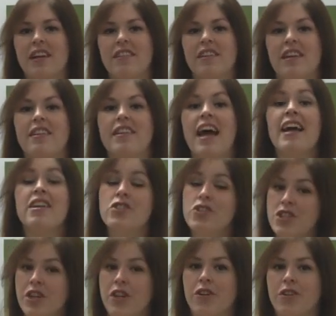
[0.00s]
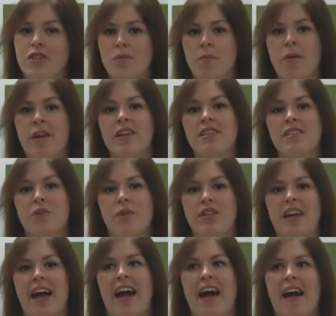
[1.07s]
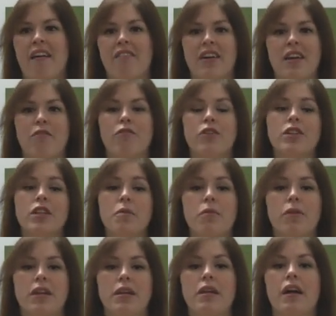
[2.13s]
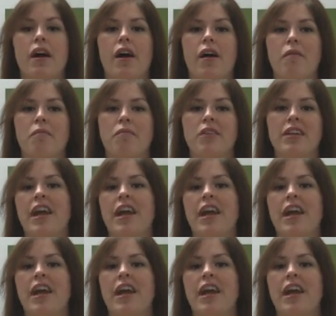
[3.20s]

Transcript: And then next year, spring is going to have a really pretty um,